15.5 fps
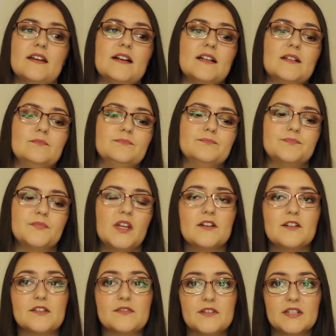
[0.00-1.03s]
I
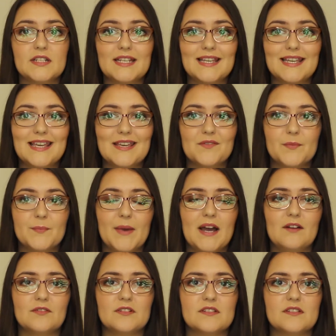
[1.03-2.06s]
was finding either
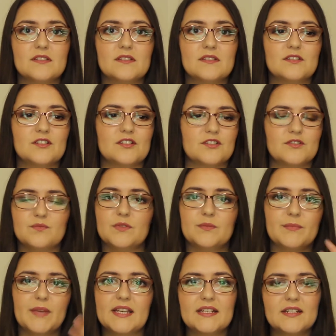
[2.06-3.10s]
powders just
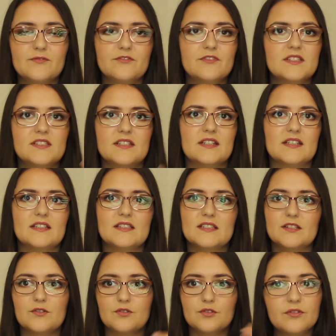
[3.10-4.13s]
wouldn't make a difference and it'd
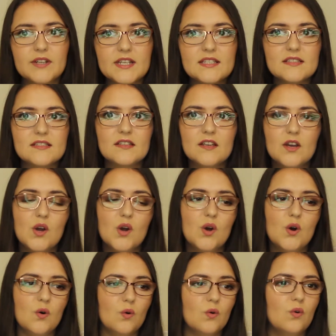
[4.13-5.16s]
still crease,
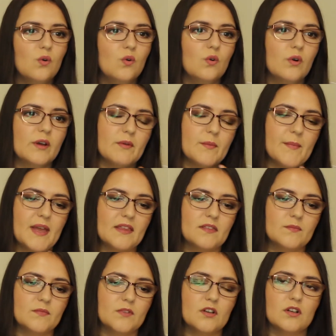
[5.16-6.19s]
or it would make
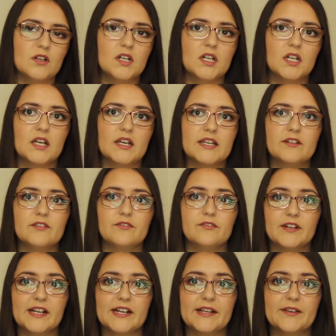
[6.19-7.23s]
them look like
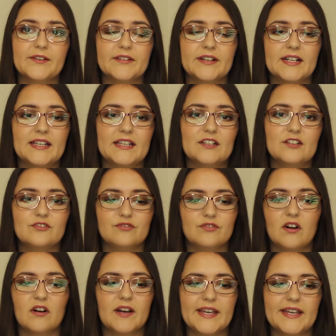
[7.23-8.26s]
really
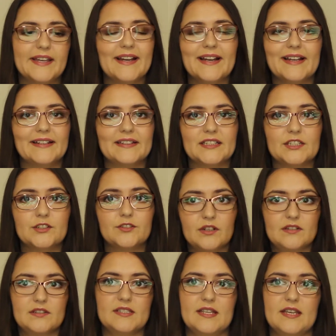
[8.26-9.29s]
dry and
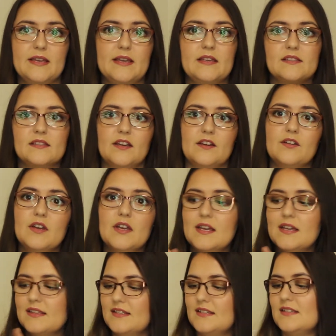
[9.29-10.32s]
crusty. So
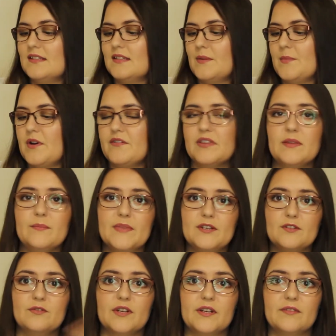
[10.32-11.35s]
this is somewhere in the
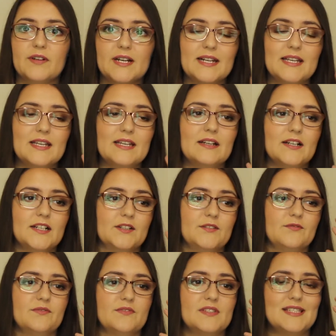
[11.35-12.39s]
middle. It really kind
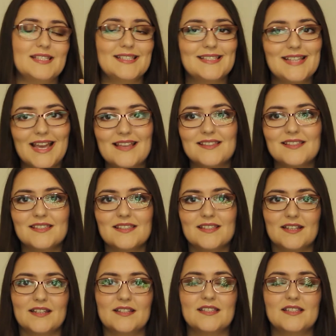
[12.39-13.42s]
of sets
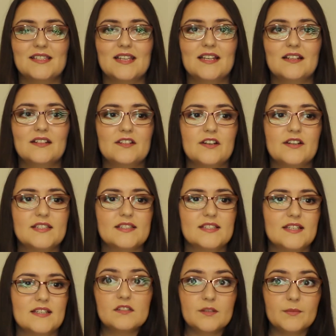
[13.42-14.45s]
the concealer
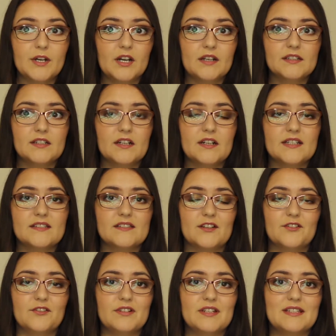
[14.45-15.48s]
nicely so my under eyes
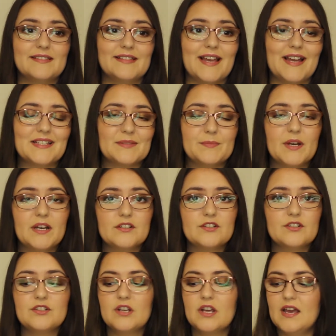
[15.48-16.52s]
don't crease as
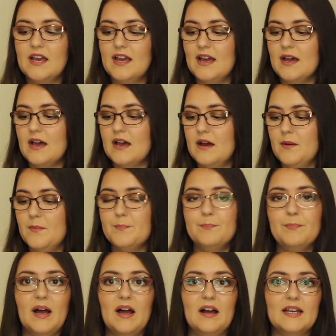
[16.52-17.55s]
much,
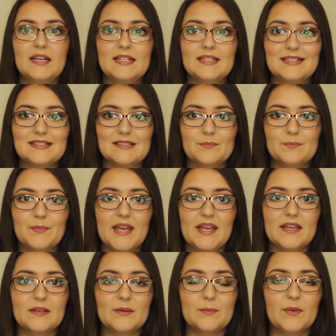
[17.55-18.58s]
but it doesn't
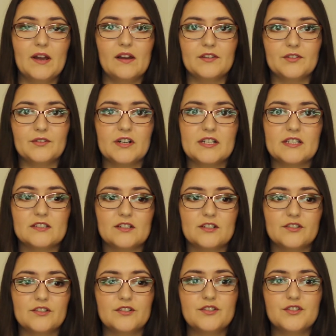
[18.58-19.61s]
make my under eyes
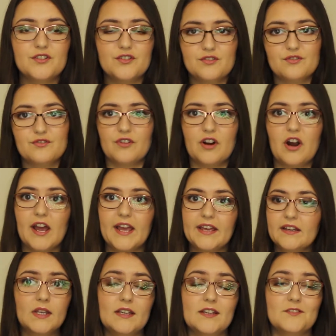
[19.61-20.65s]
look too
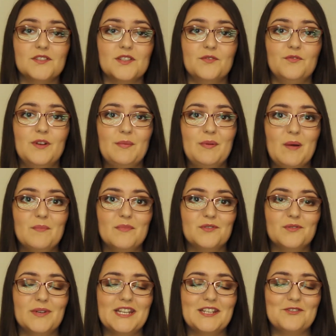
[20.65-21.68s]
dry. It was a flip up
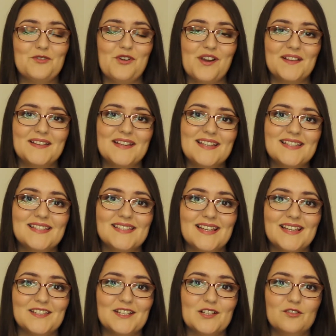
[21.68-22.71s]
between trying this
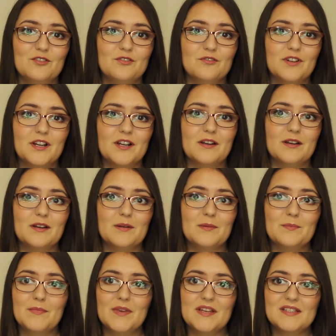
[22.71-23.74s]
and the
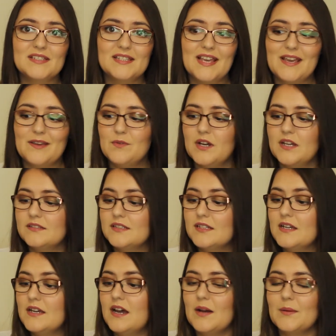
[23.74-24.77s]
Laura Mercier one.
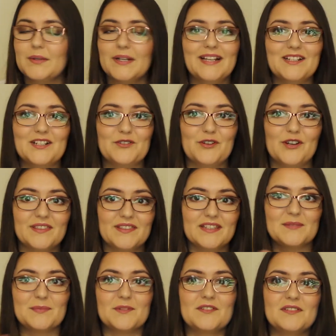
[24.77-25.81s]
I'm glad I tried
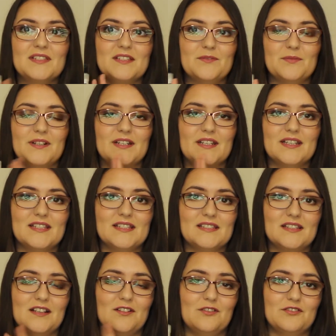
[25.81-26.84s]
this because this one
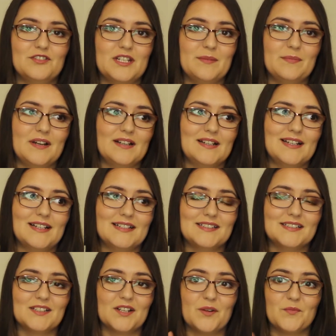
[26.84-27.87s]
is a lot cheaper,
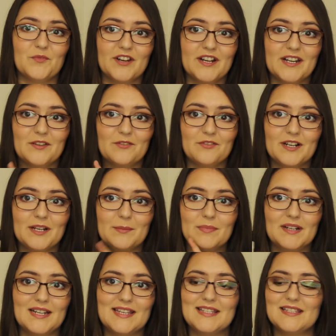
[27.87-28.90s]
and I'm really
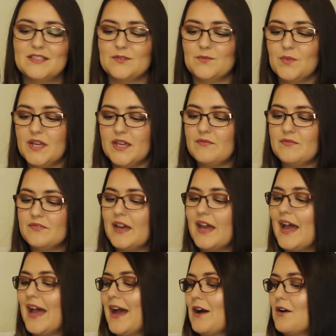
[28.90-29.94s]
pleased with
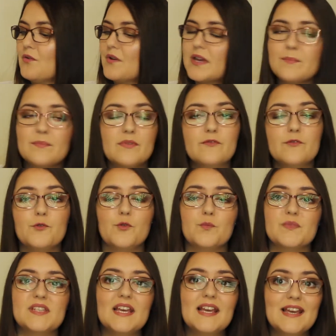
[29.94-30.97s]
how it
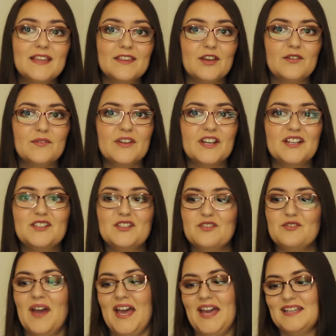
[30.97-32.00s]
performs. The only thing I
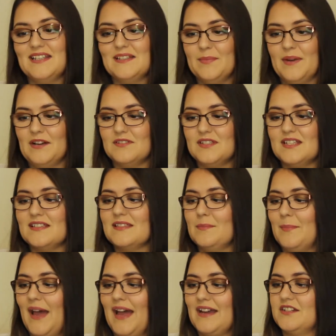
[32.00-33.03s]
do hate about it is the
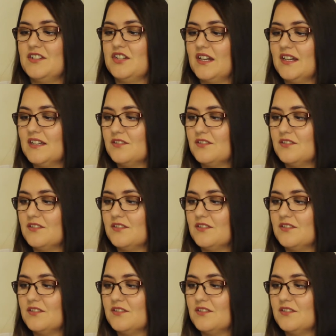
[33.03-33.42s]
packaging.